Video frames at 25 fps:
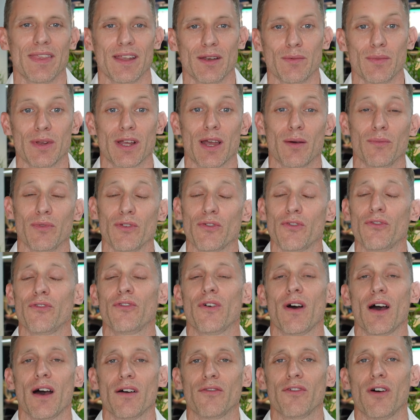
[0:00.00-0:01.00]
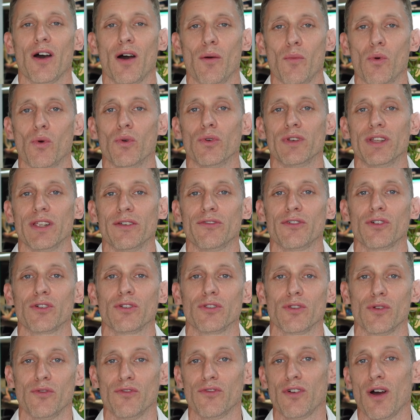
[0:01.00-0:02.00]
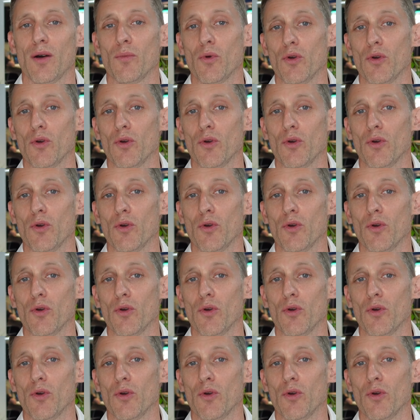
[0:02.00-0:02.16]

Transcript: then it becomes far, far more difficult and far